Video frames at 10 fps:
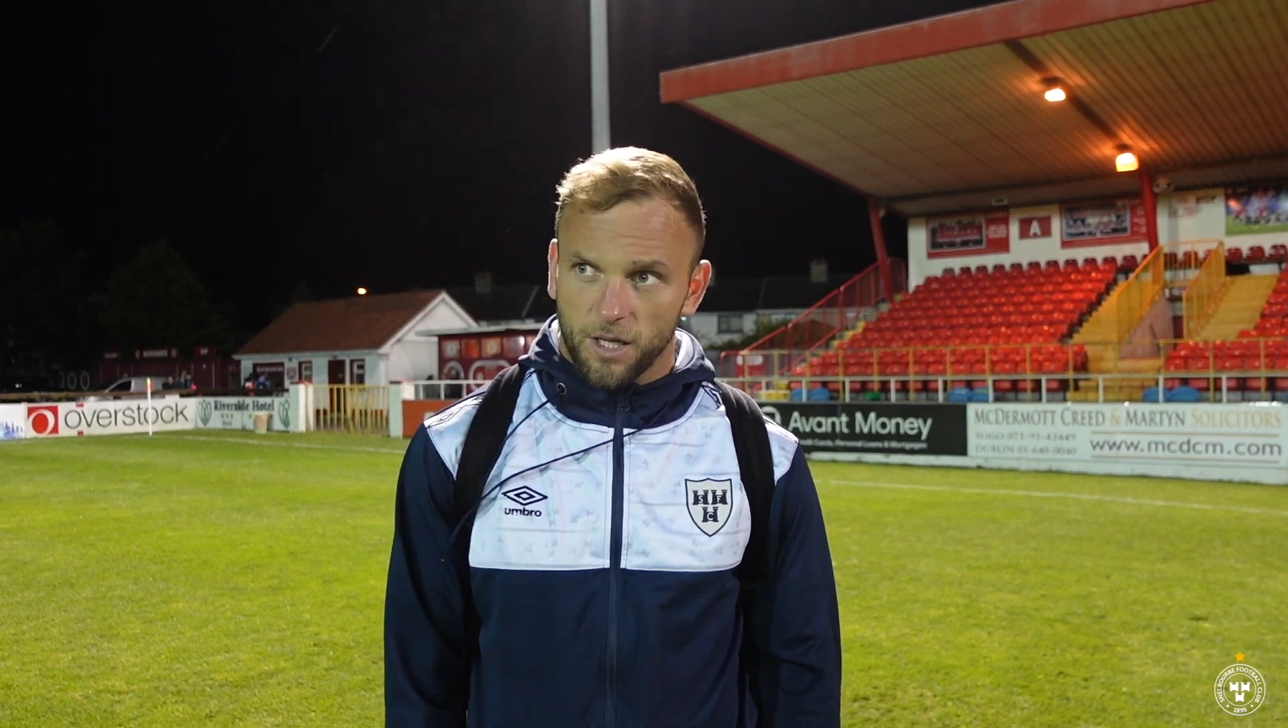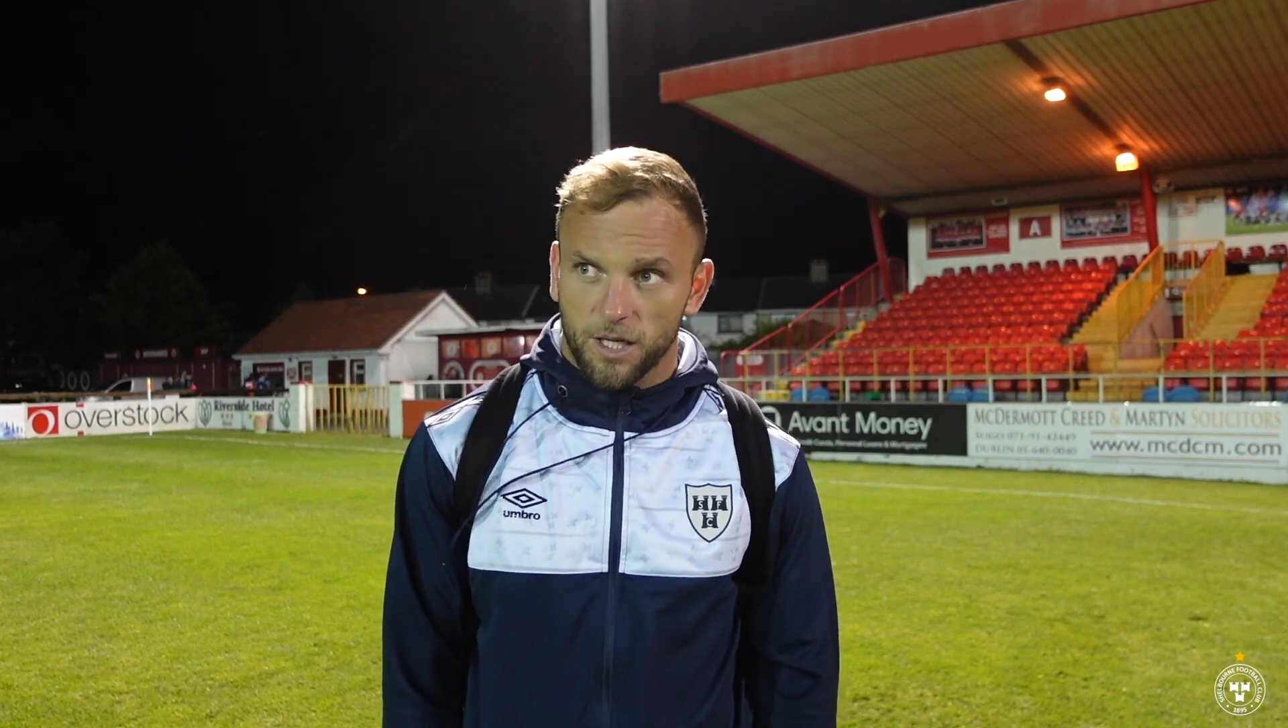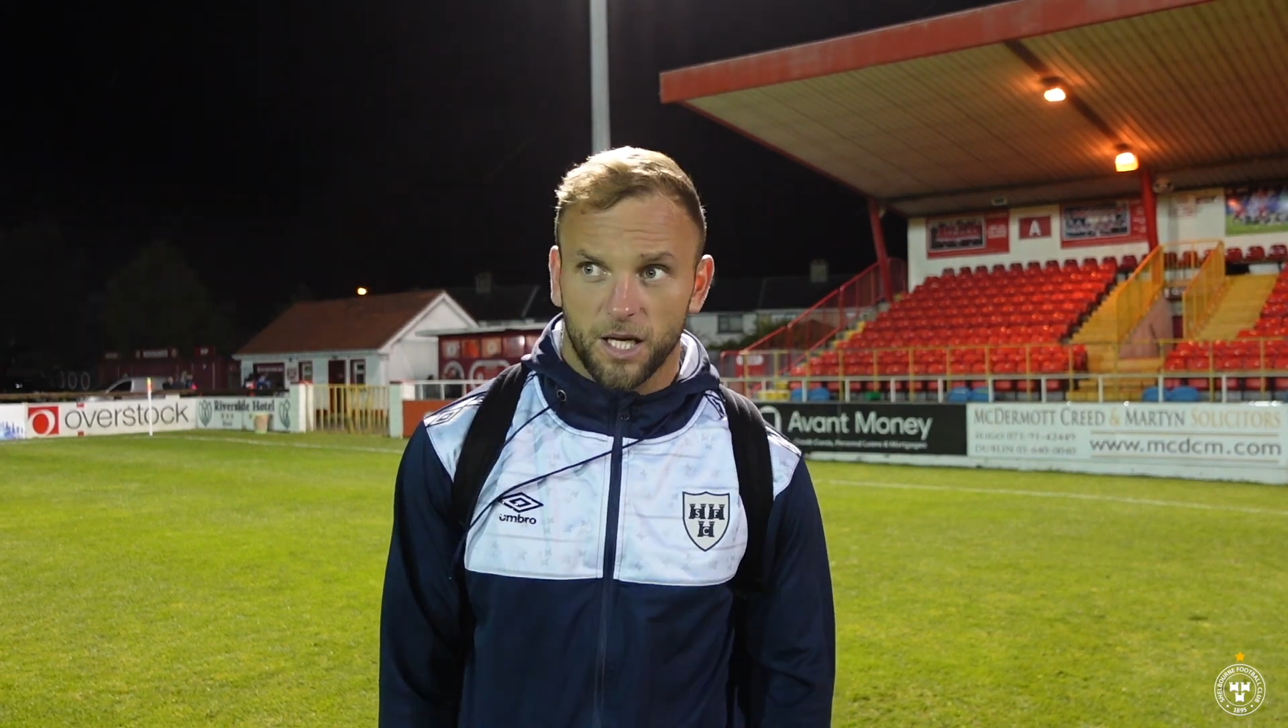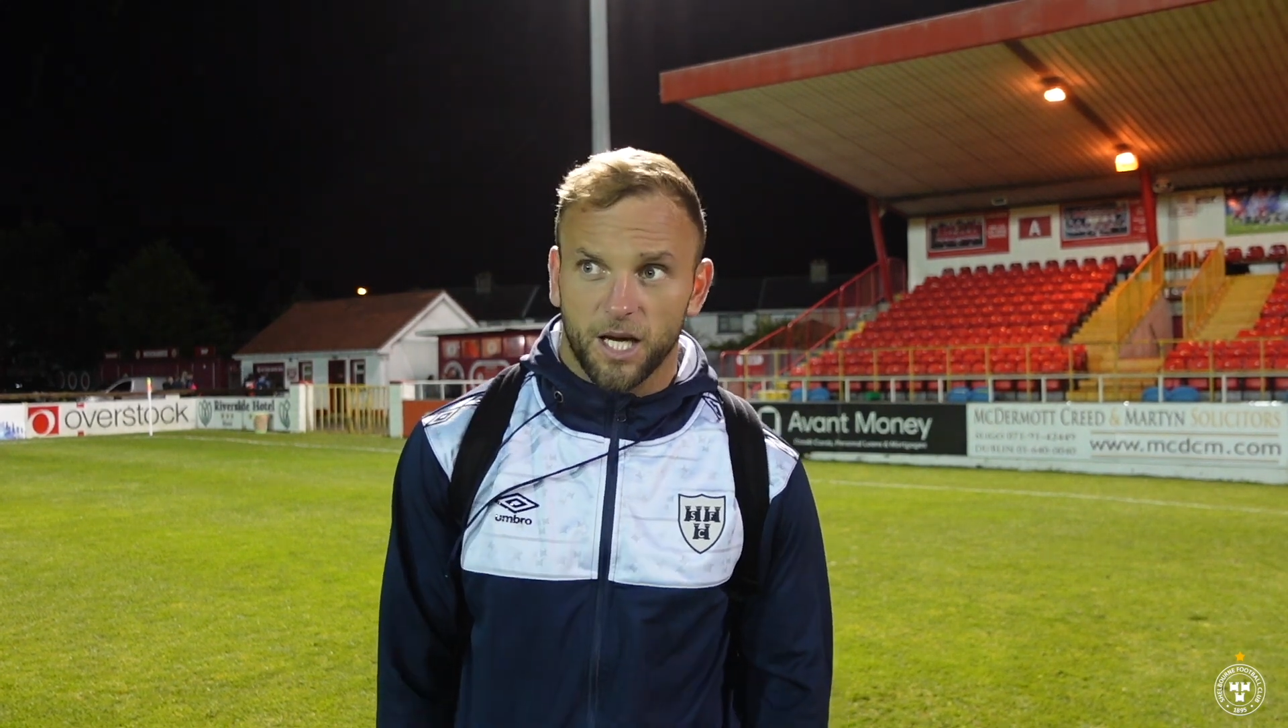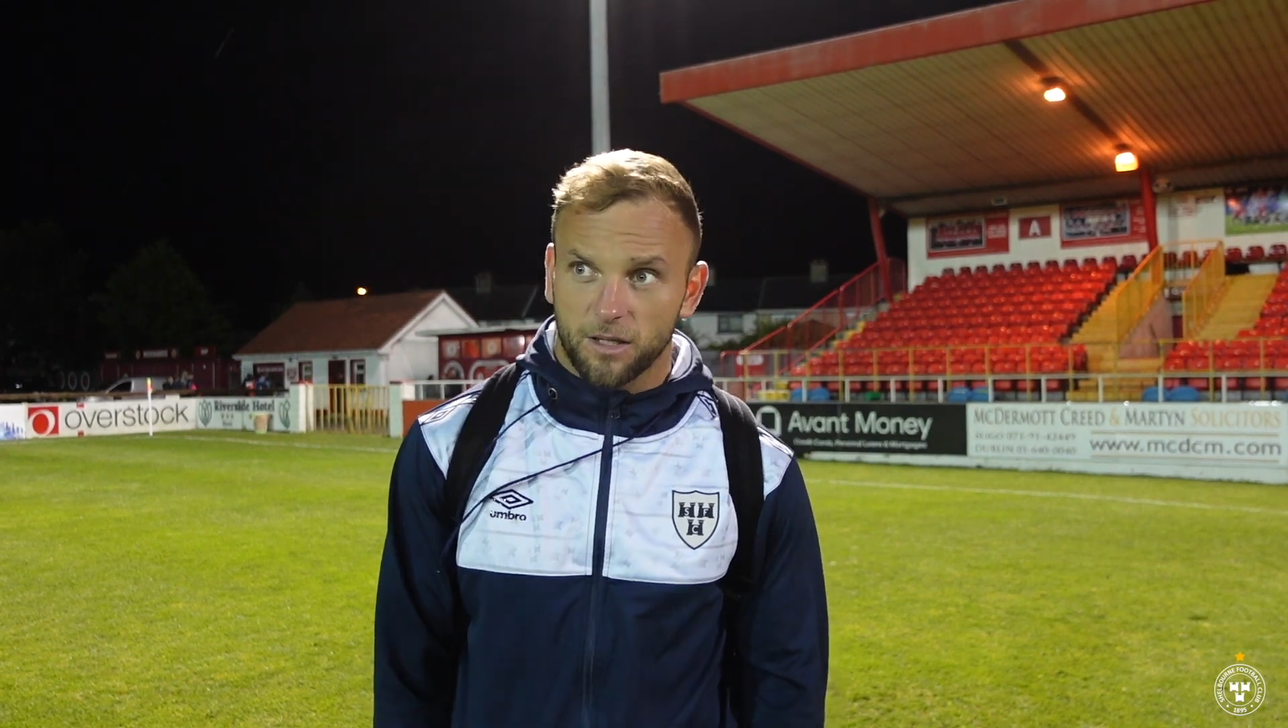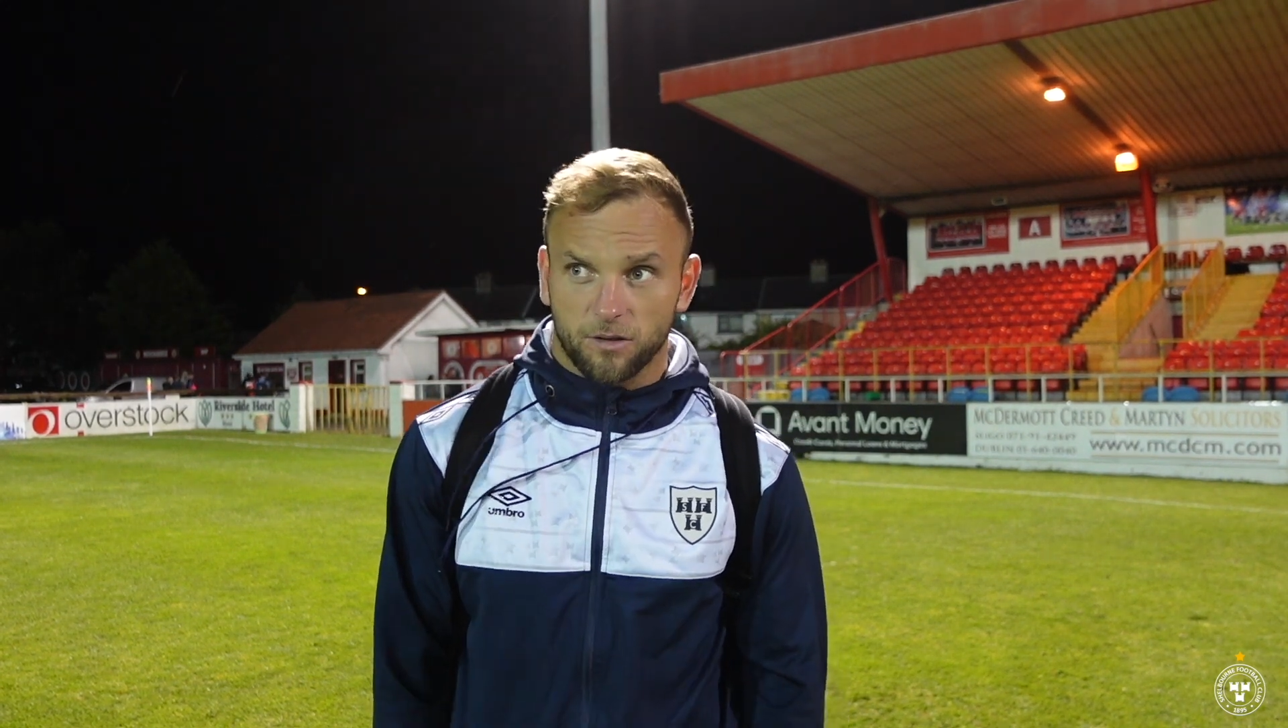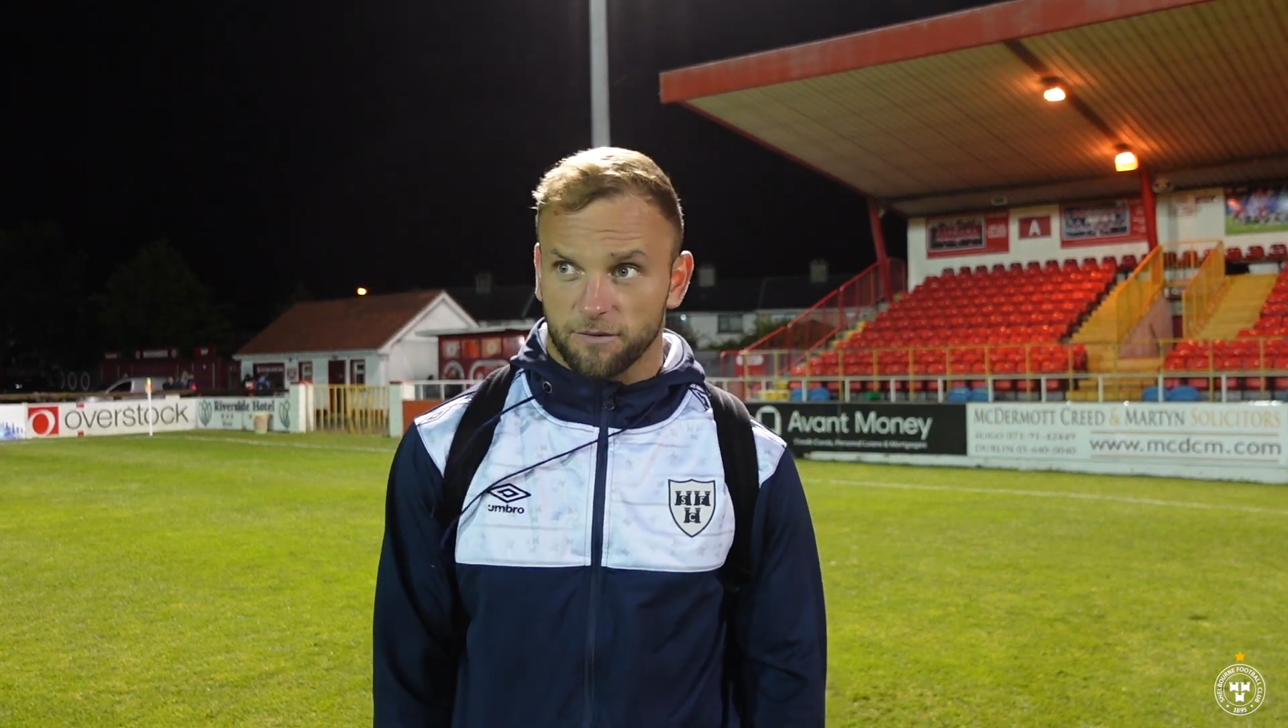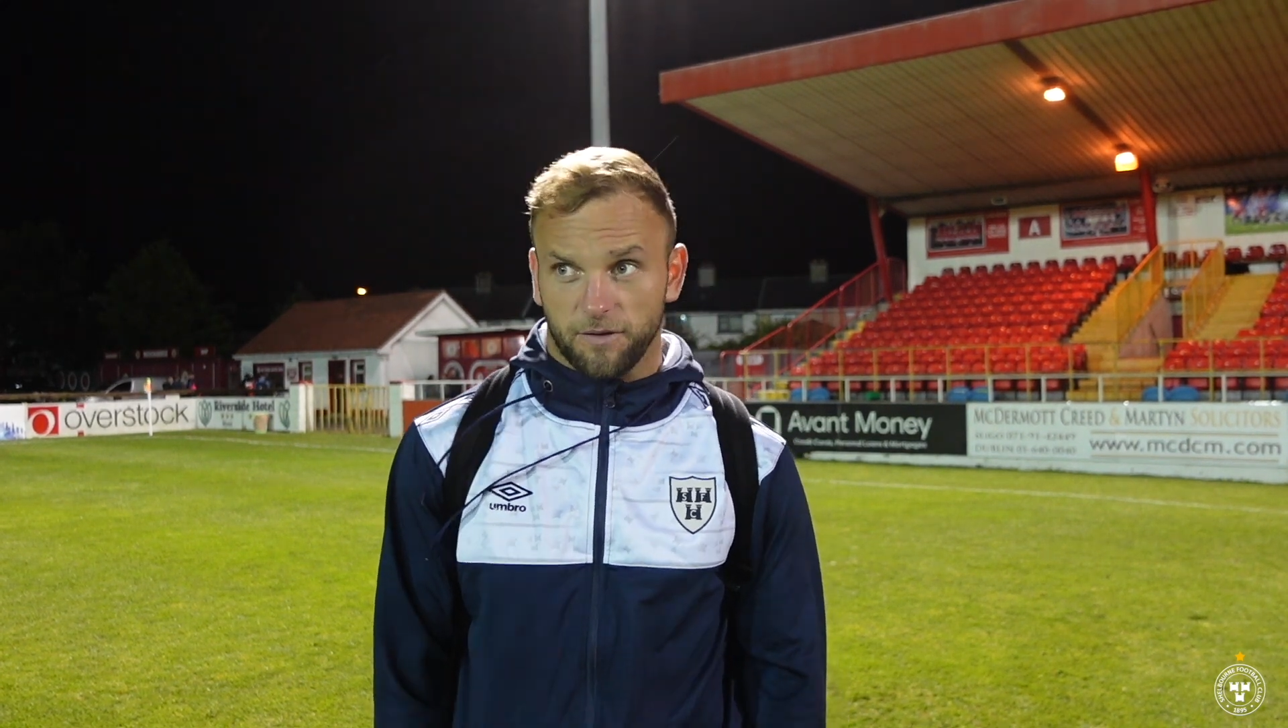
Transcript: Yeah, look, I